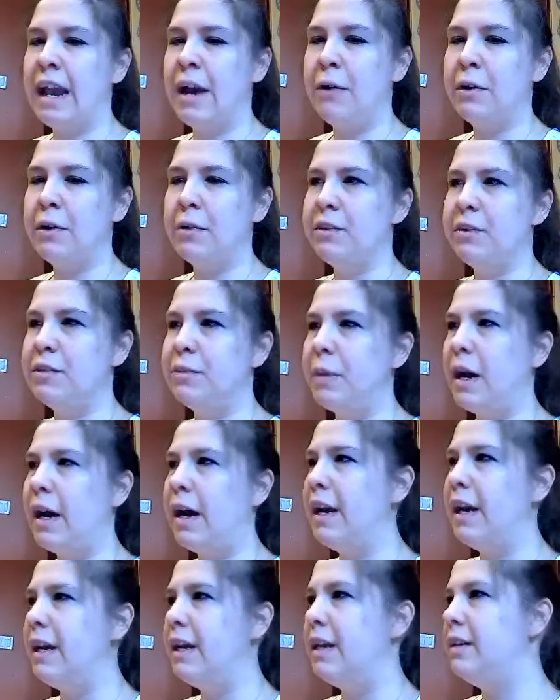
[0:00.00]
cow your
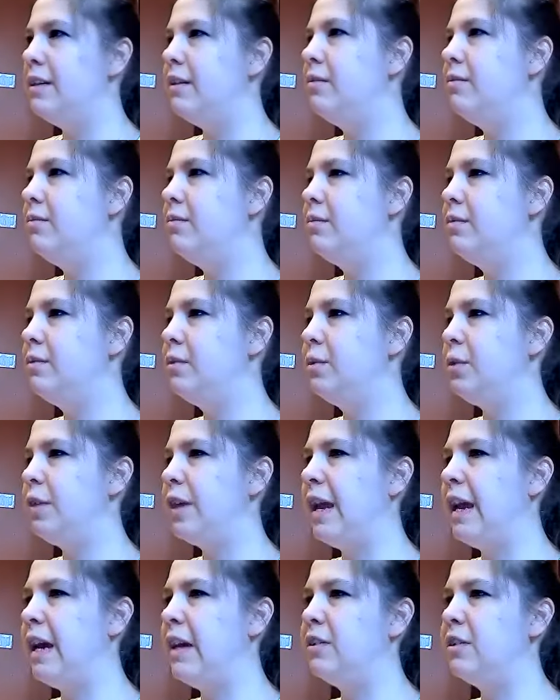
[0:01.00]
spine. So with
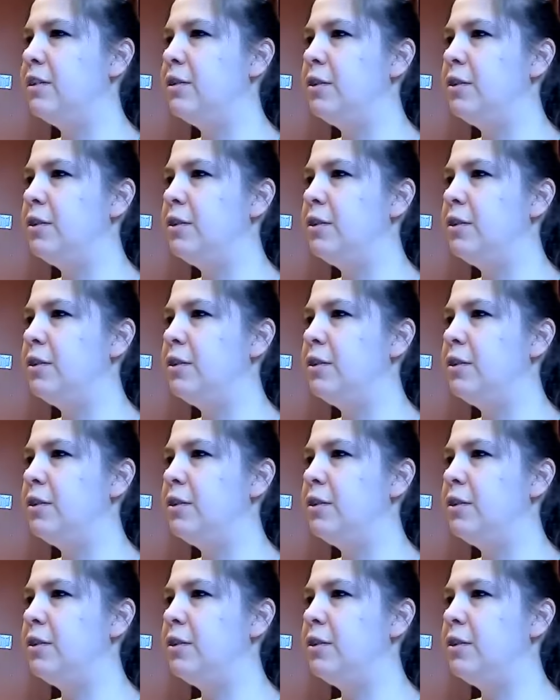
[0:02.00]
the hands